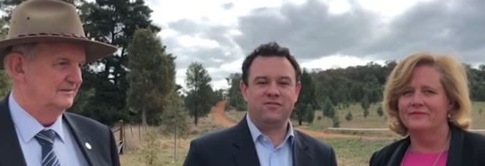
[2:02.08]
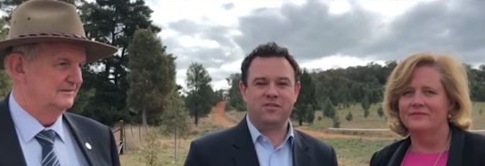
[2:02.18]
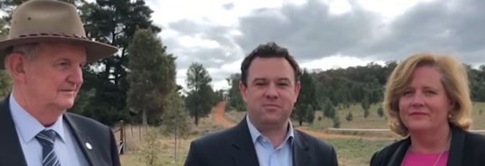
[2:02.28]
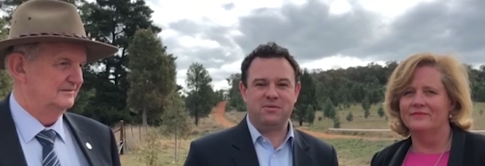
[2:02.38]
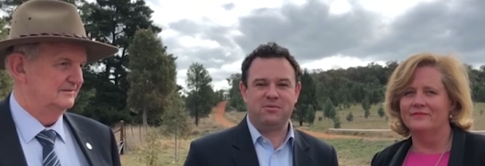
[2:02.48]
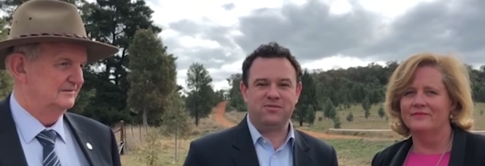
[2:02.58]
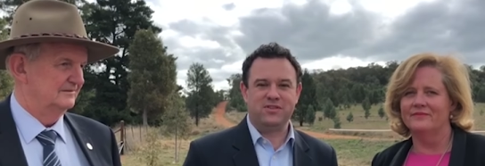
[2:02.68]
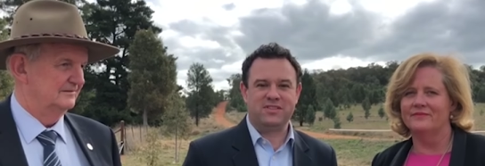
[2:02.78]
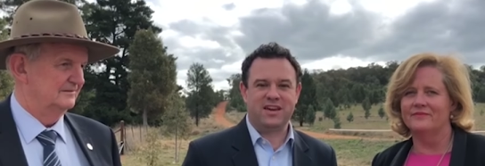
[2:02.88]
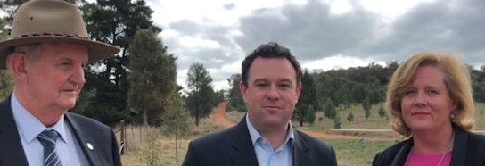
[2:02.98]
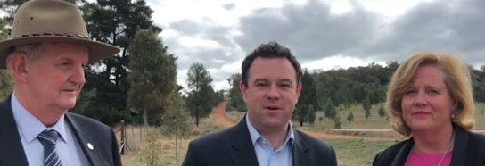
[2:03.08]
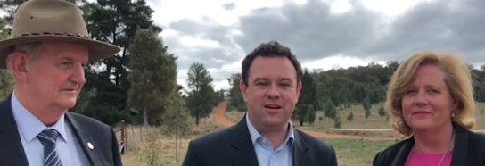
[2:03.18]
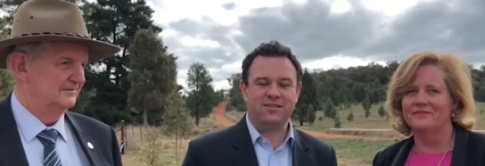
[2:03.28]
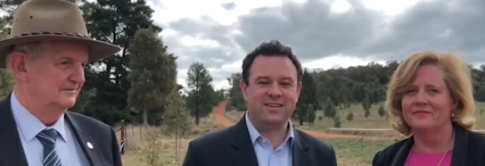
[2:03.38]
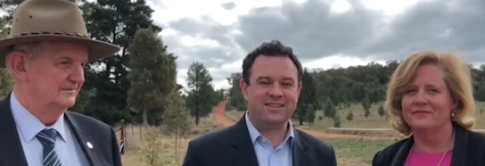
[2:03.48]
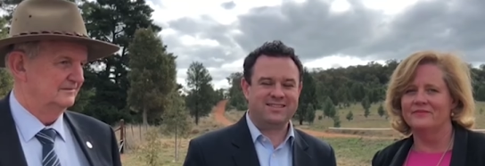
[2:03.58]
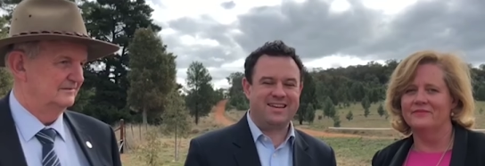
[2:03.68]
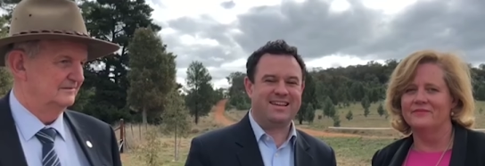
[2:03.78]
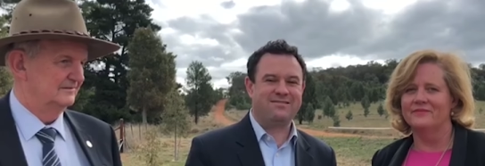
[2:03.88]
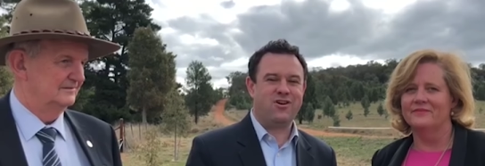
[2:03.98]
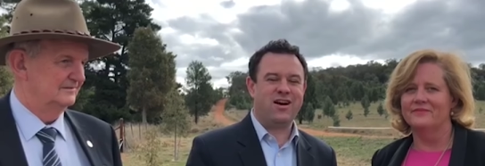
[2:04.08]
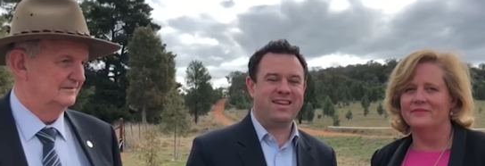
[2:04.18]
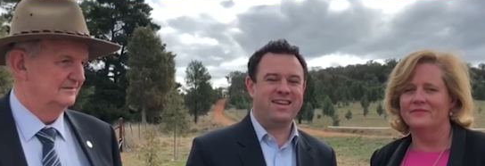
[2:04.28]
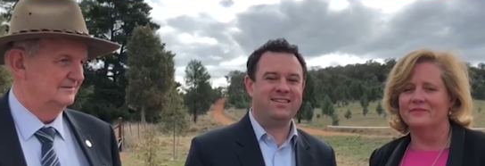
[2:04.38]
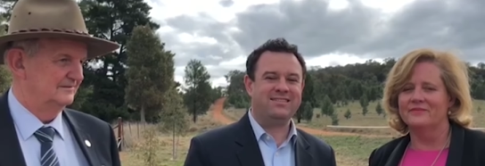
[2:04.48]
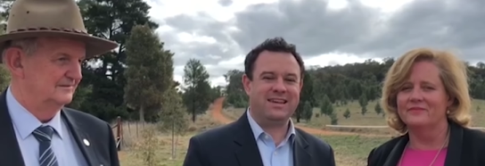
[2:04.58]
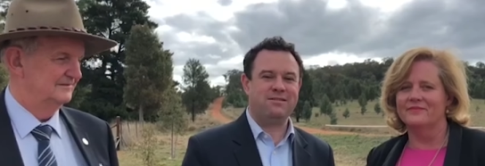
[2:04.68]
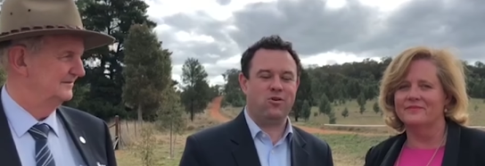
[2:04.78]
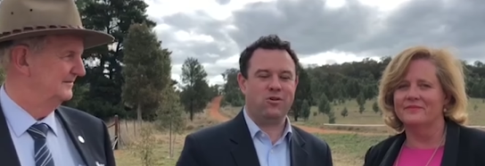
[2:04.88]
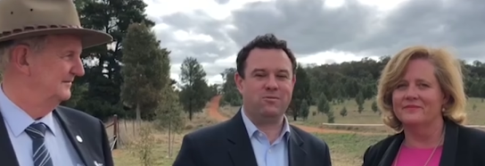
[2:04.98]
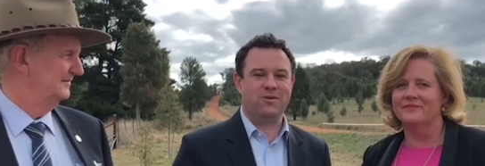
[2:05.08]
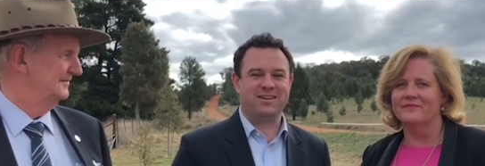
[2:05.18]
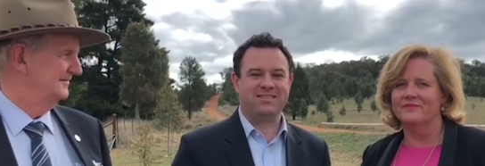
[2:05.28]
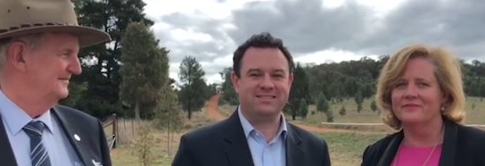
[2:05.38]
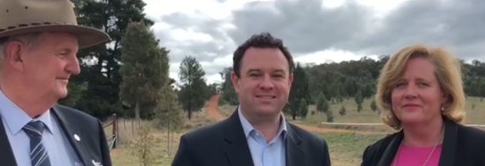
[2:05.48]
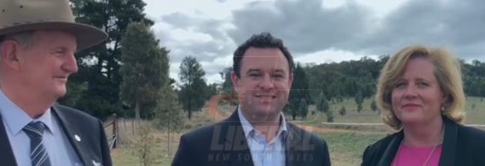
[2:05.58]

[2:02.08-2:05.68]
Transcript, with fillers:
Speaker 1: for the people of New South Wales, starting right here in Wagga Wagga.